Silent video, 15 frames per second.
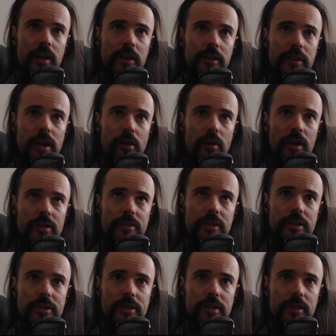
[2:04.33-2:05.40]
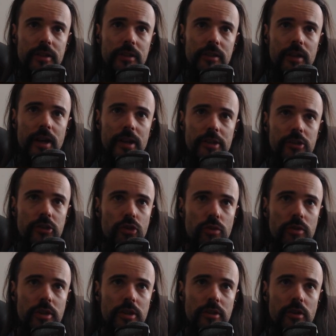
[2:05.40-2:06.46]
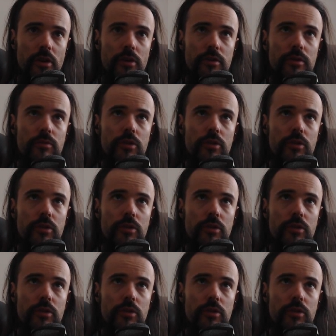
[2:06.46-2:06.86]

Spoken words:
It now has these nice juicy nodes,